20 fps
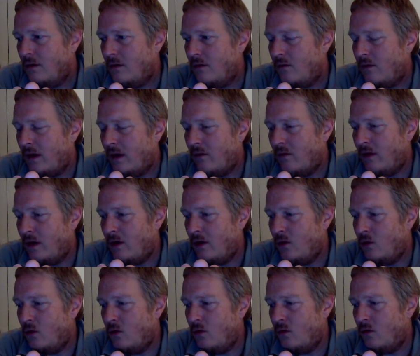When
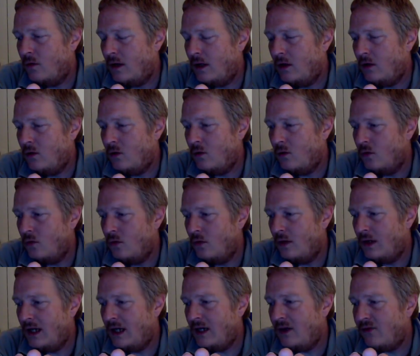you
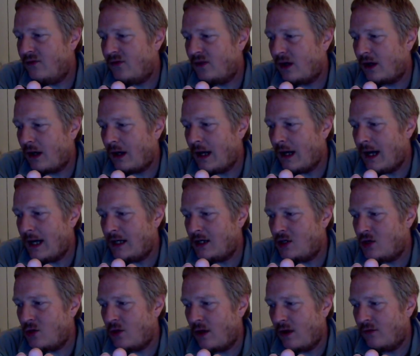leave the
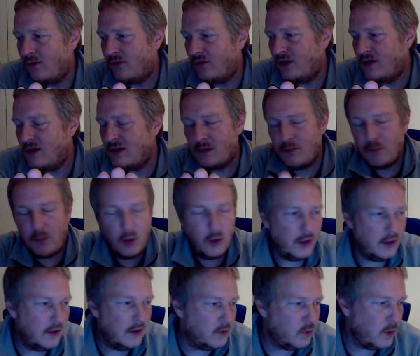clutch, you have this
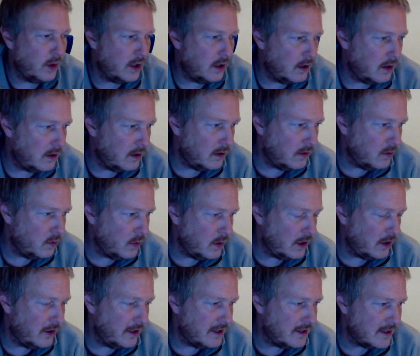point
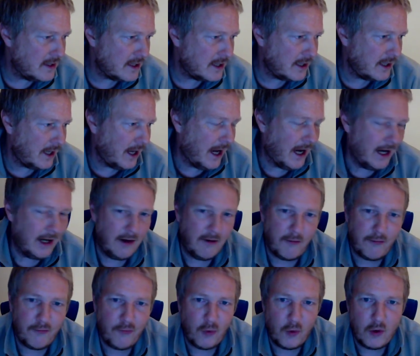where it's kind
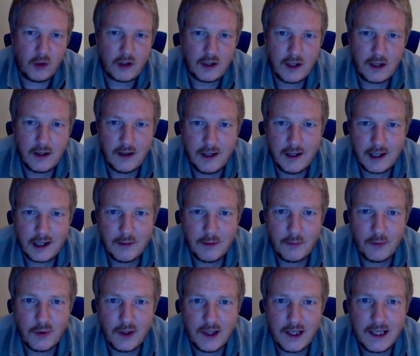of working like a
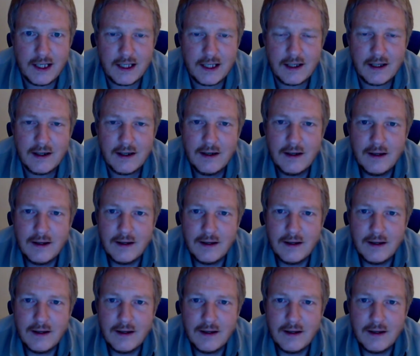brake.